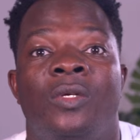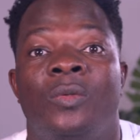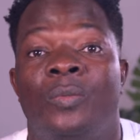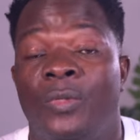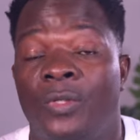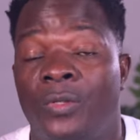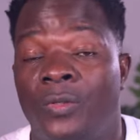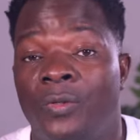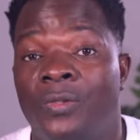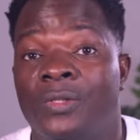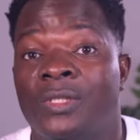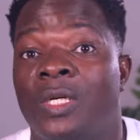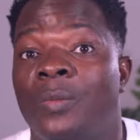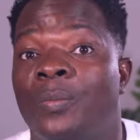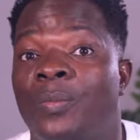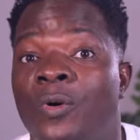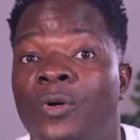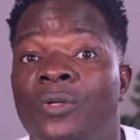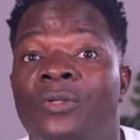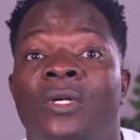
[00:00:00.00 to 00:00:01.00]
because
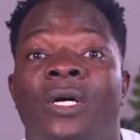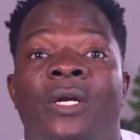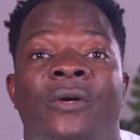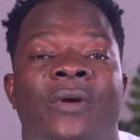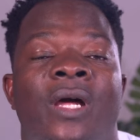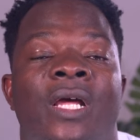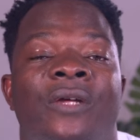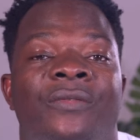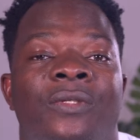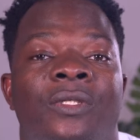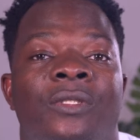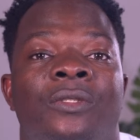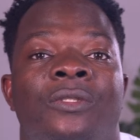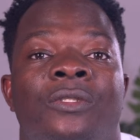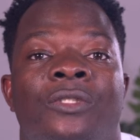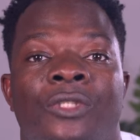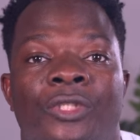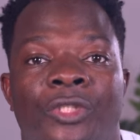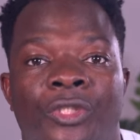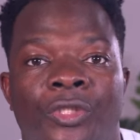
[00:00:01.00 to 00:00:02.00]
upon arrival,
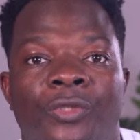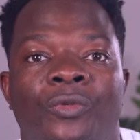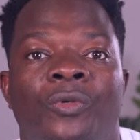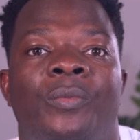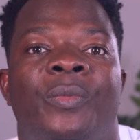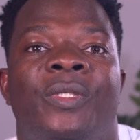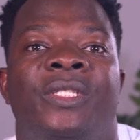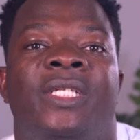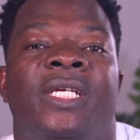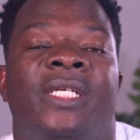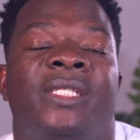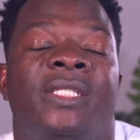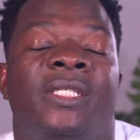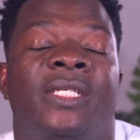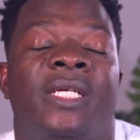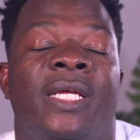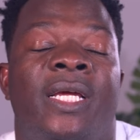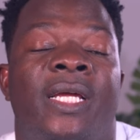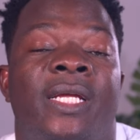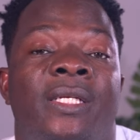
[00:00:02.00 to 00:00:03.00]
you will be tested
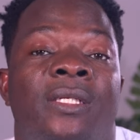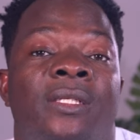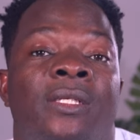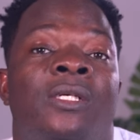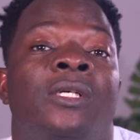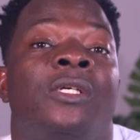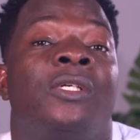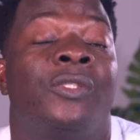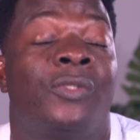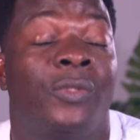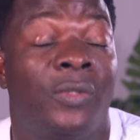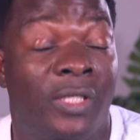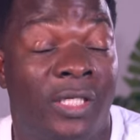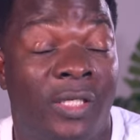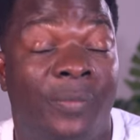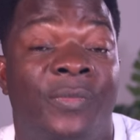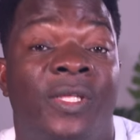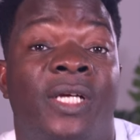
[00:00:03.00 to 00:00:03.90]
again. So keep